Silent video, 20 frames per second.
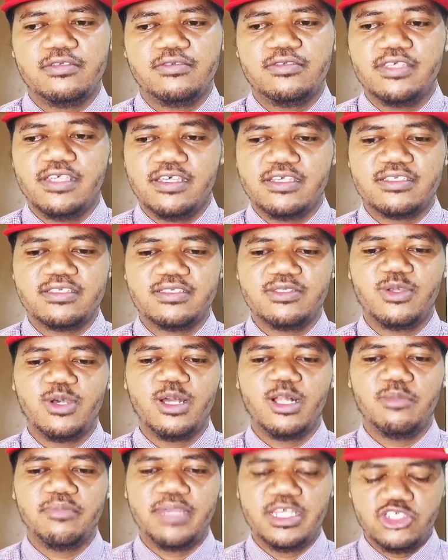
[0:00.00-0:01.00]
Yes, so
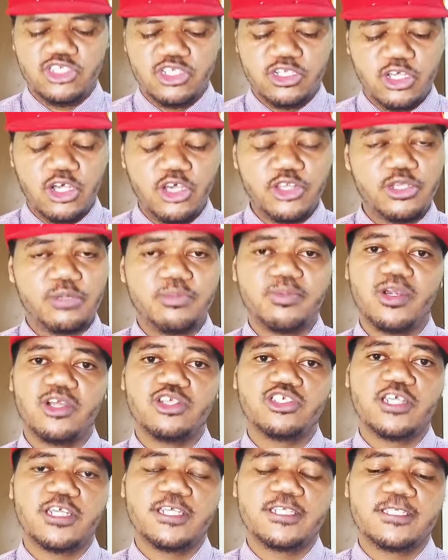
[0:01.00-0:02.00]
I'll mention other
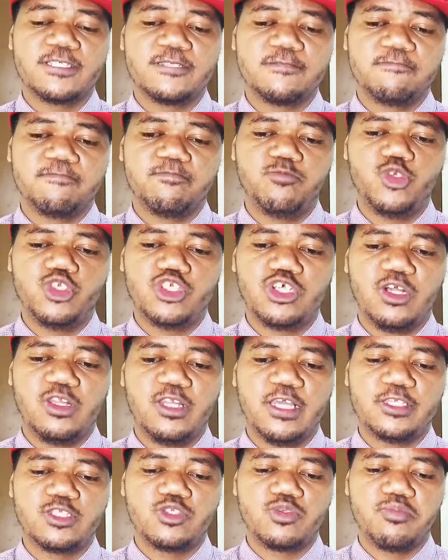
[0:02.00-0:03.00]
projects which I
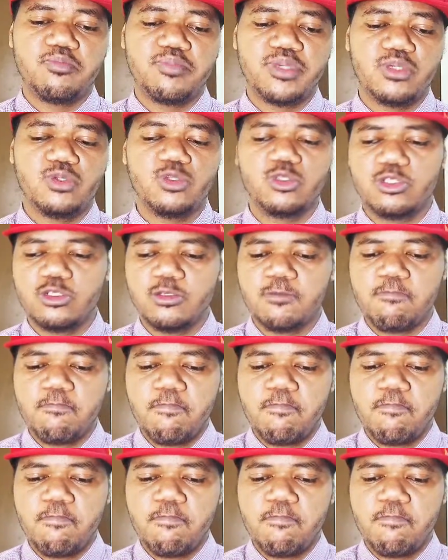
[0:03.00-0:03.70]
like to build.